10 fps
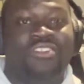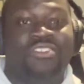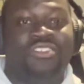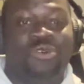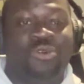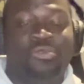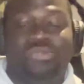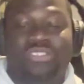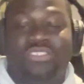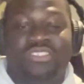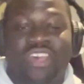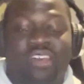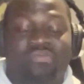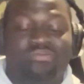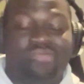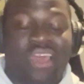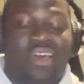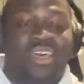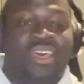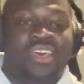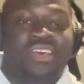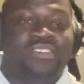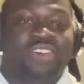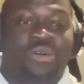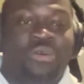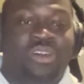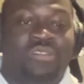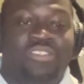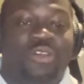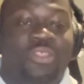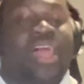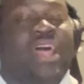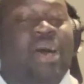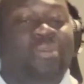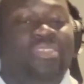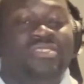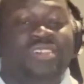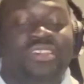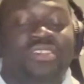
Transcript: Two, it's just like, yeah. So until that happens,